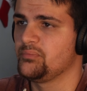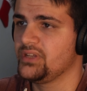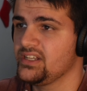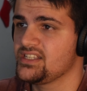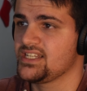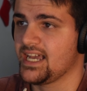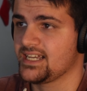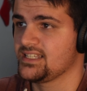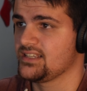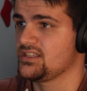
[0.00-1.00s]
billions to
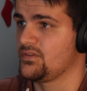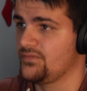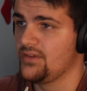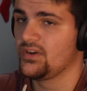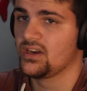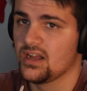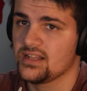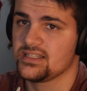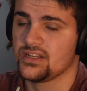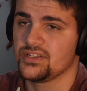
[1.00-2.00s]
access their favorite
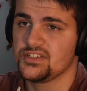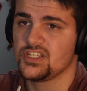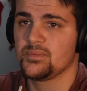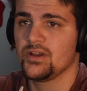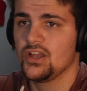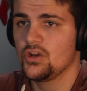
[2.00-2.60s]
content on YouTube,